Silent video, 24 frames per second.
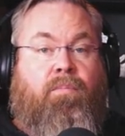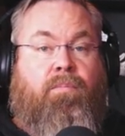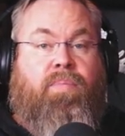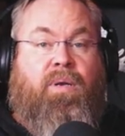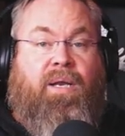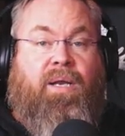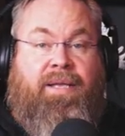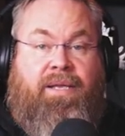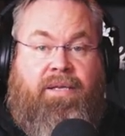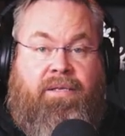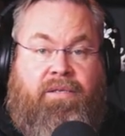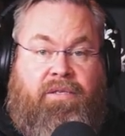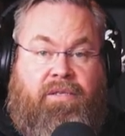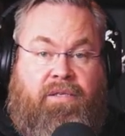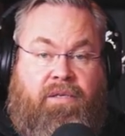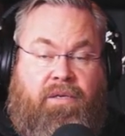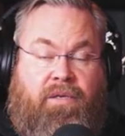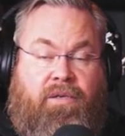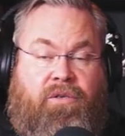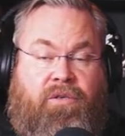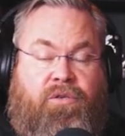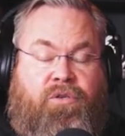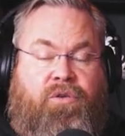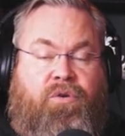Please
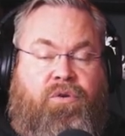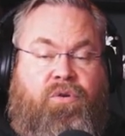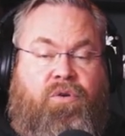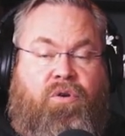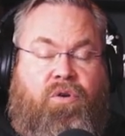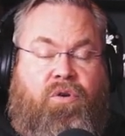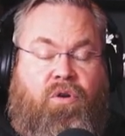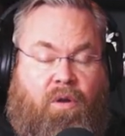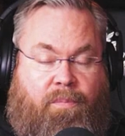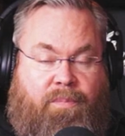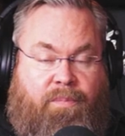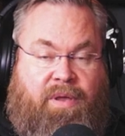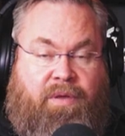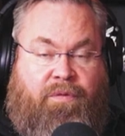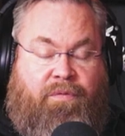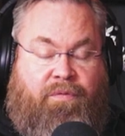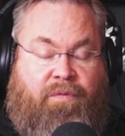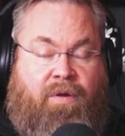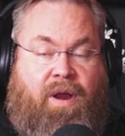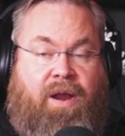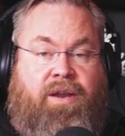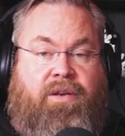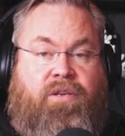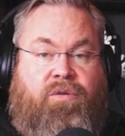do not be
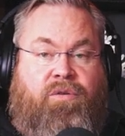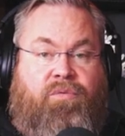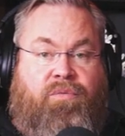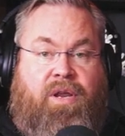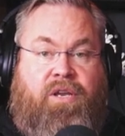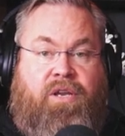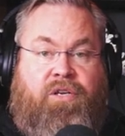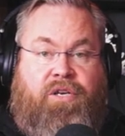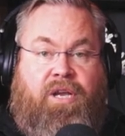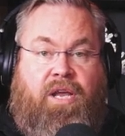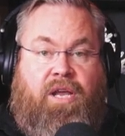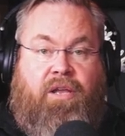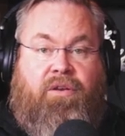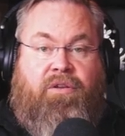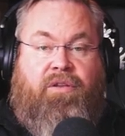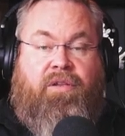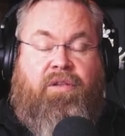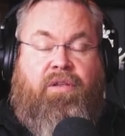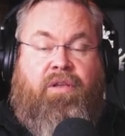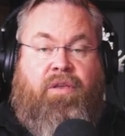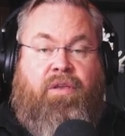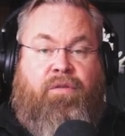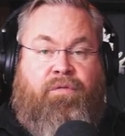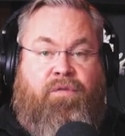afraid to reach out
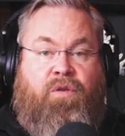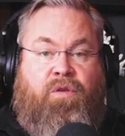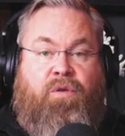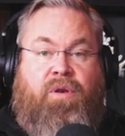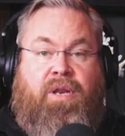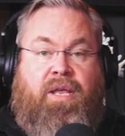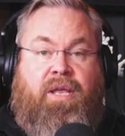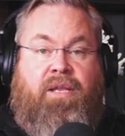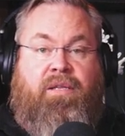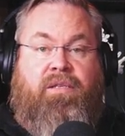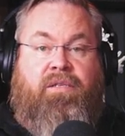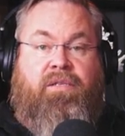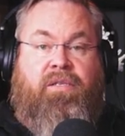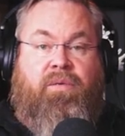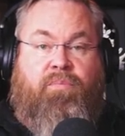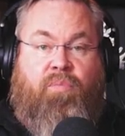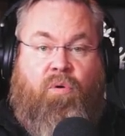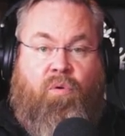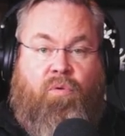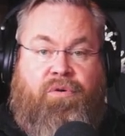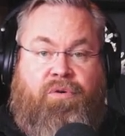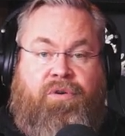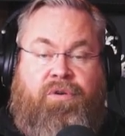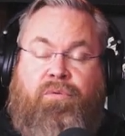if you need
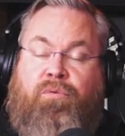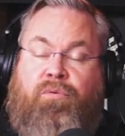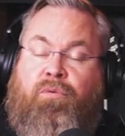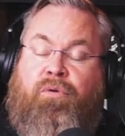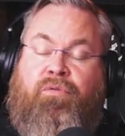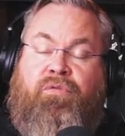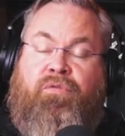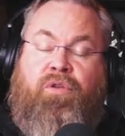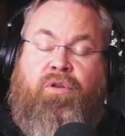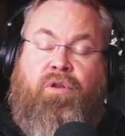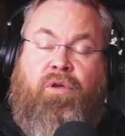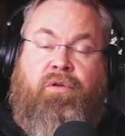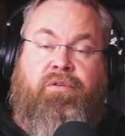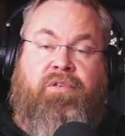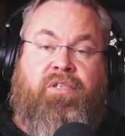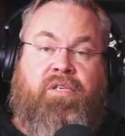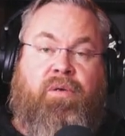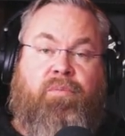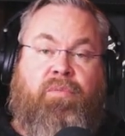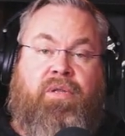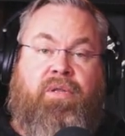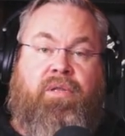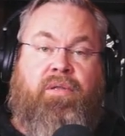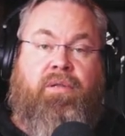support or if you know
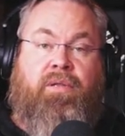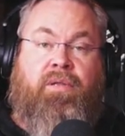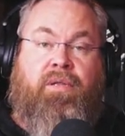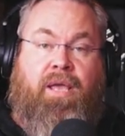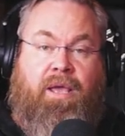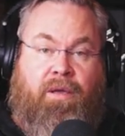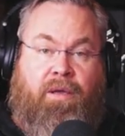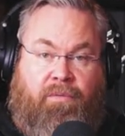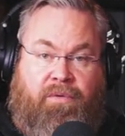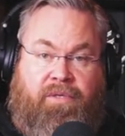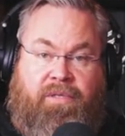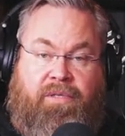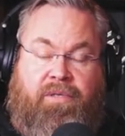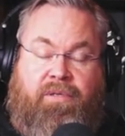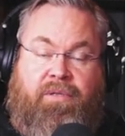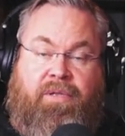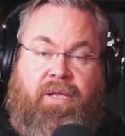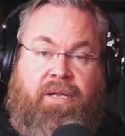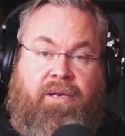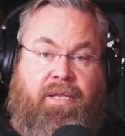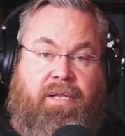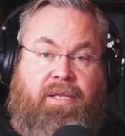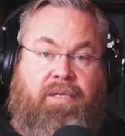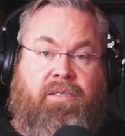someone else
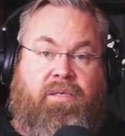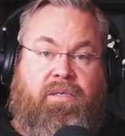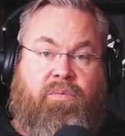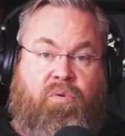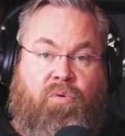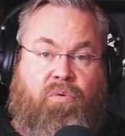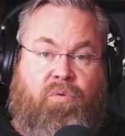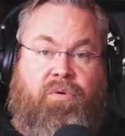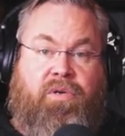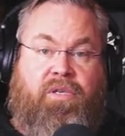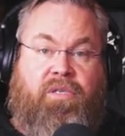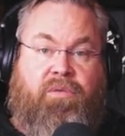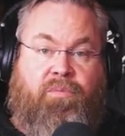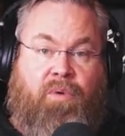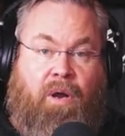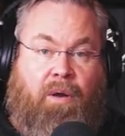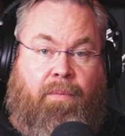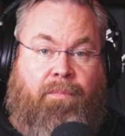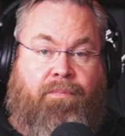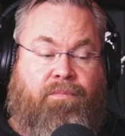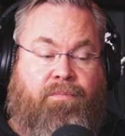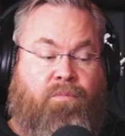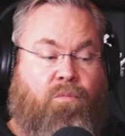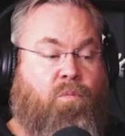that needs support as
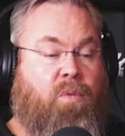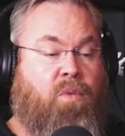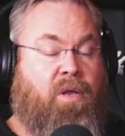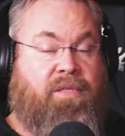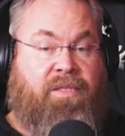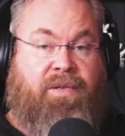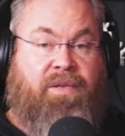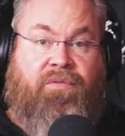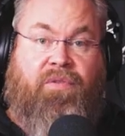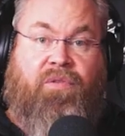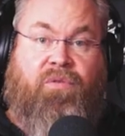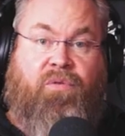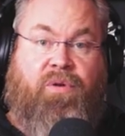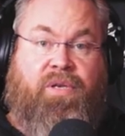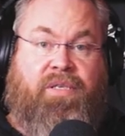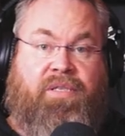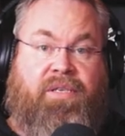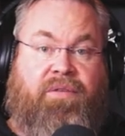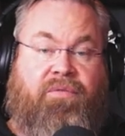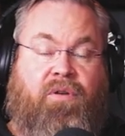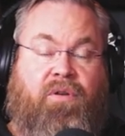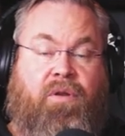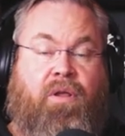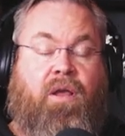well.
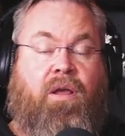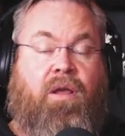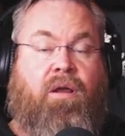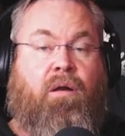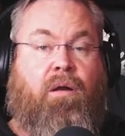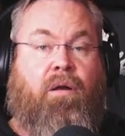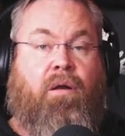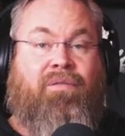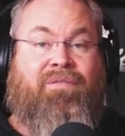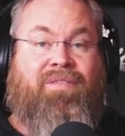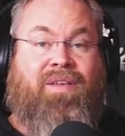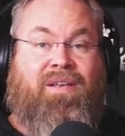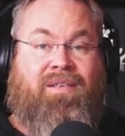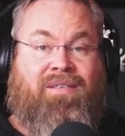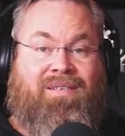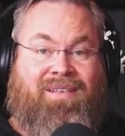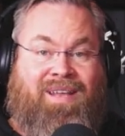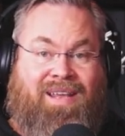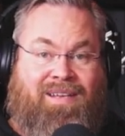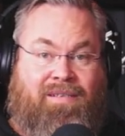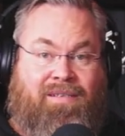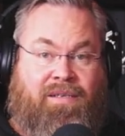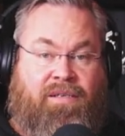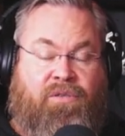1737 are a
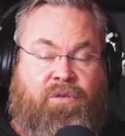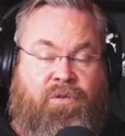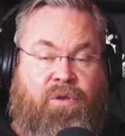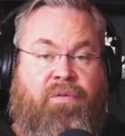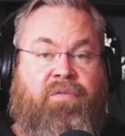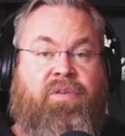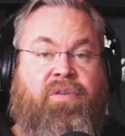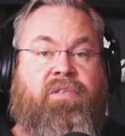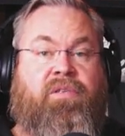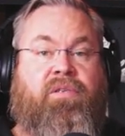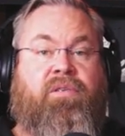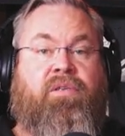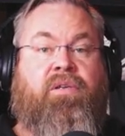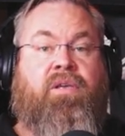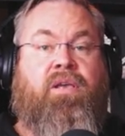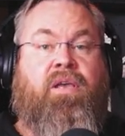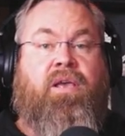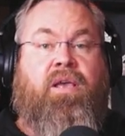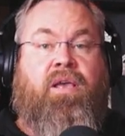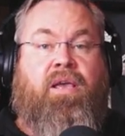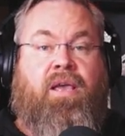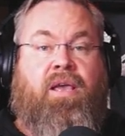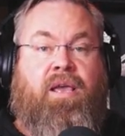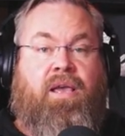fantastic service,
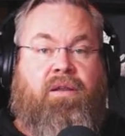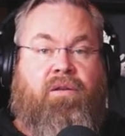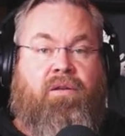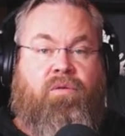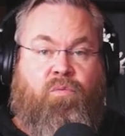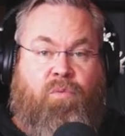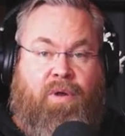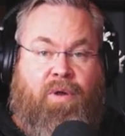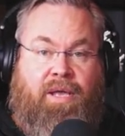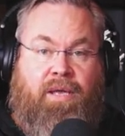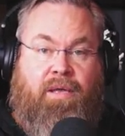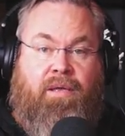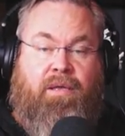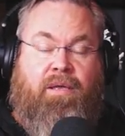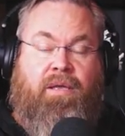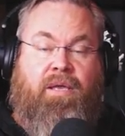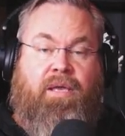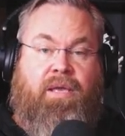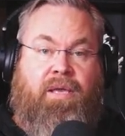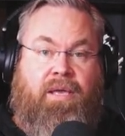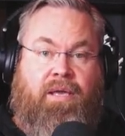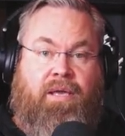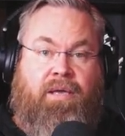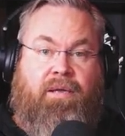and we
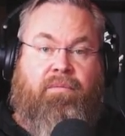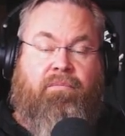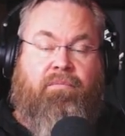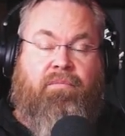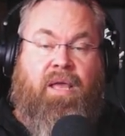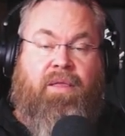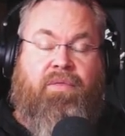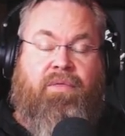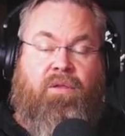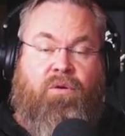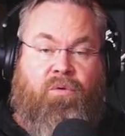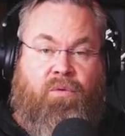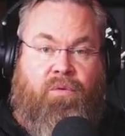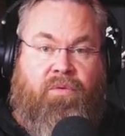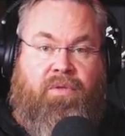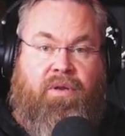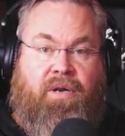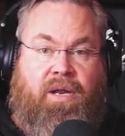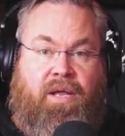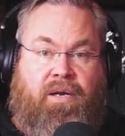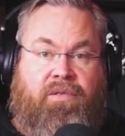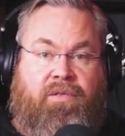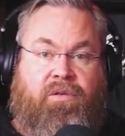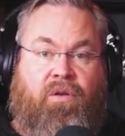here at the
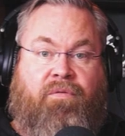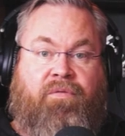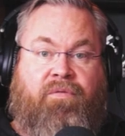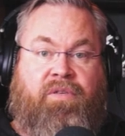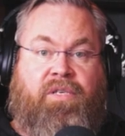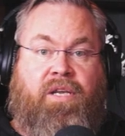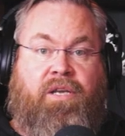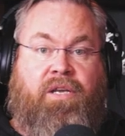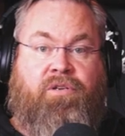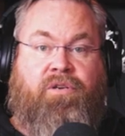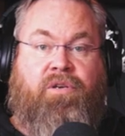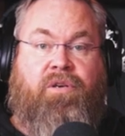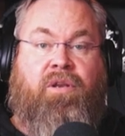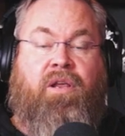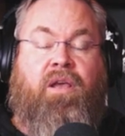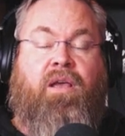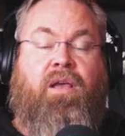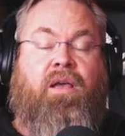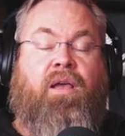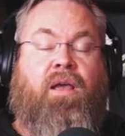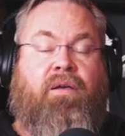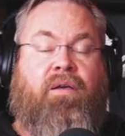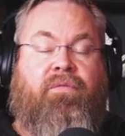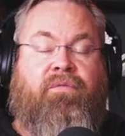Northland Artists Conversation
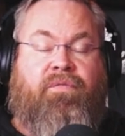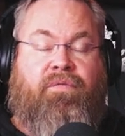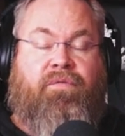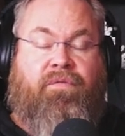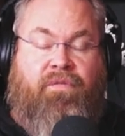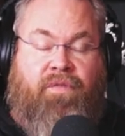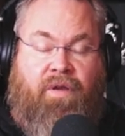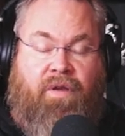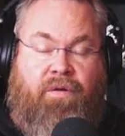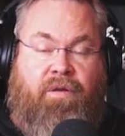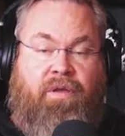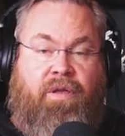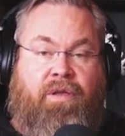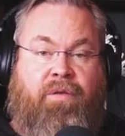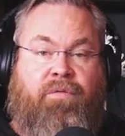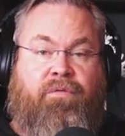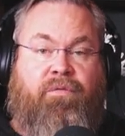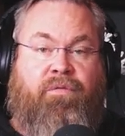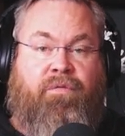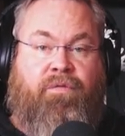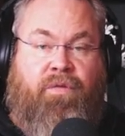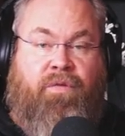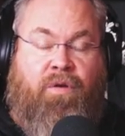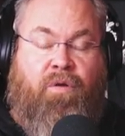are very,
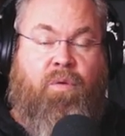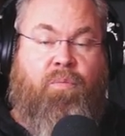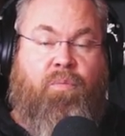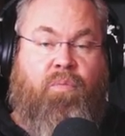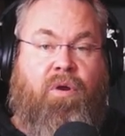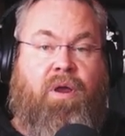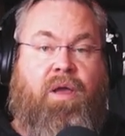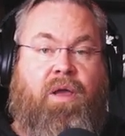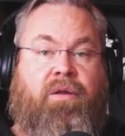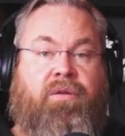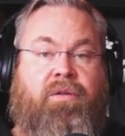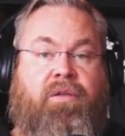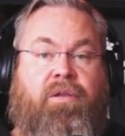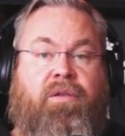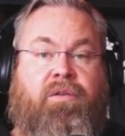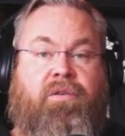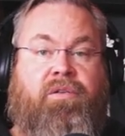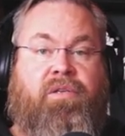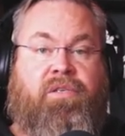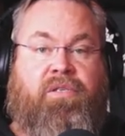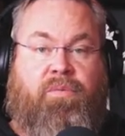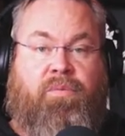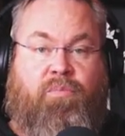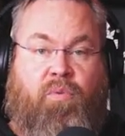very proud
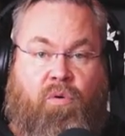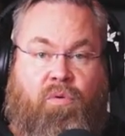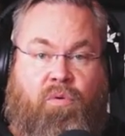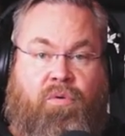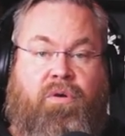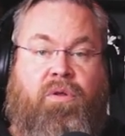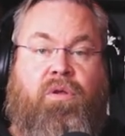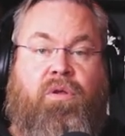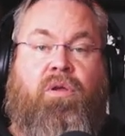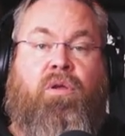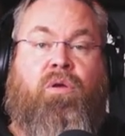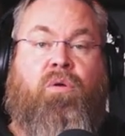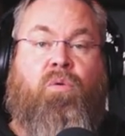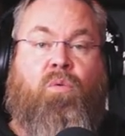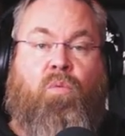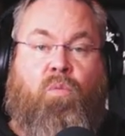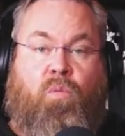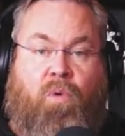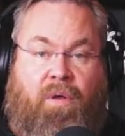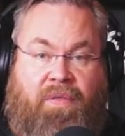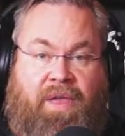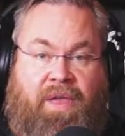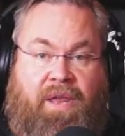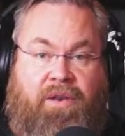to support
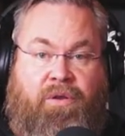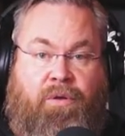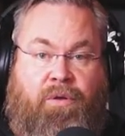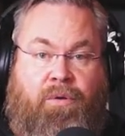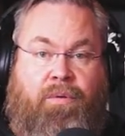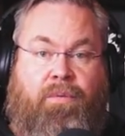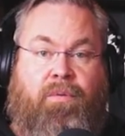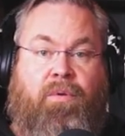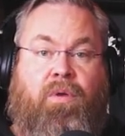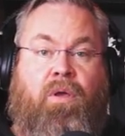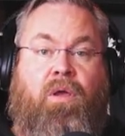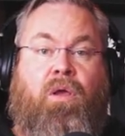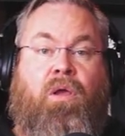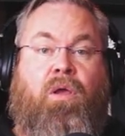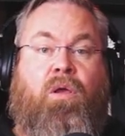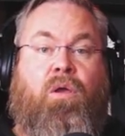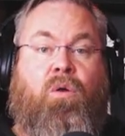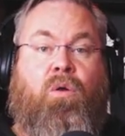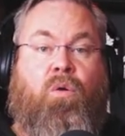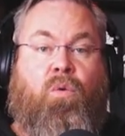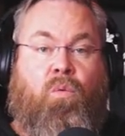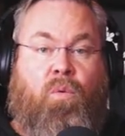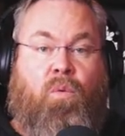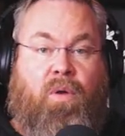what they do
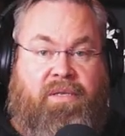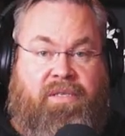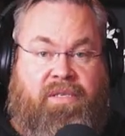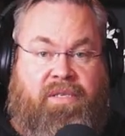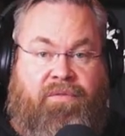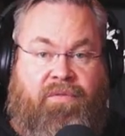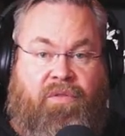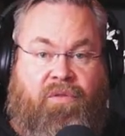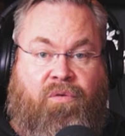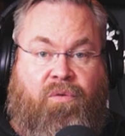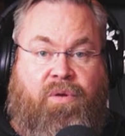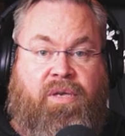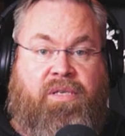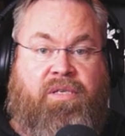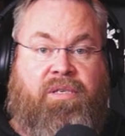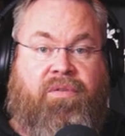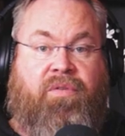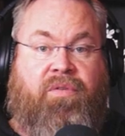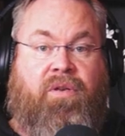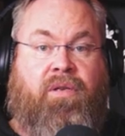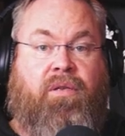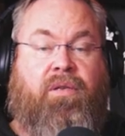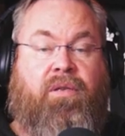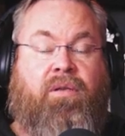
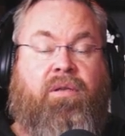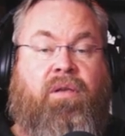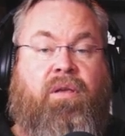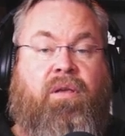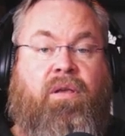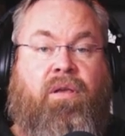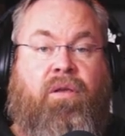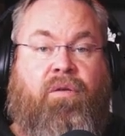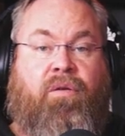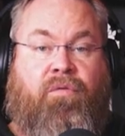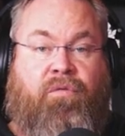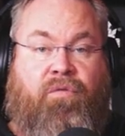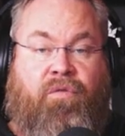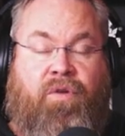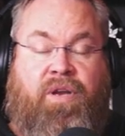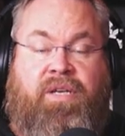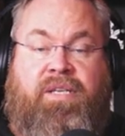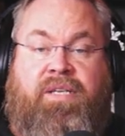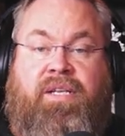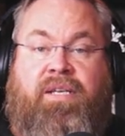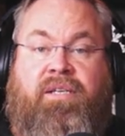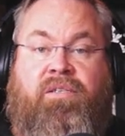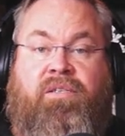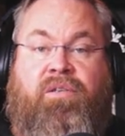1737, free
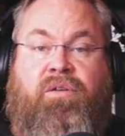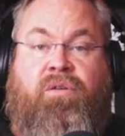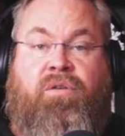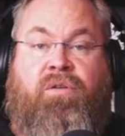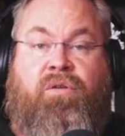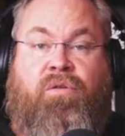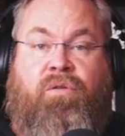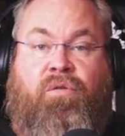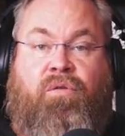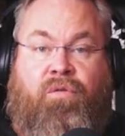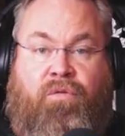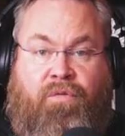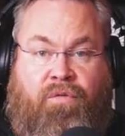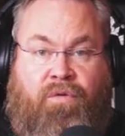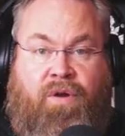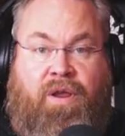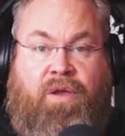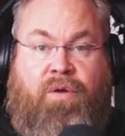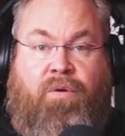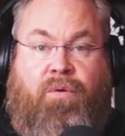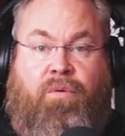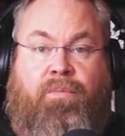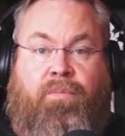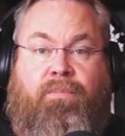text, or free
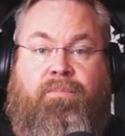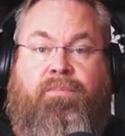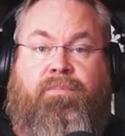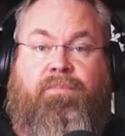call.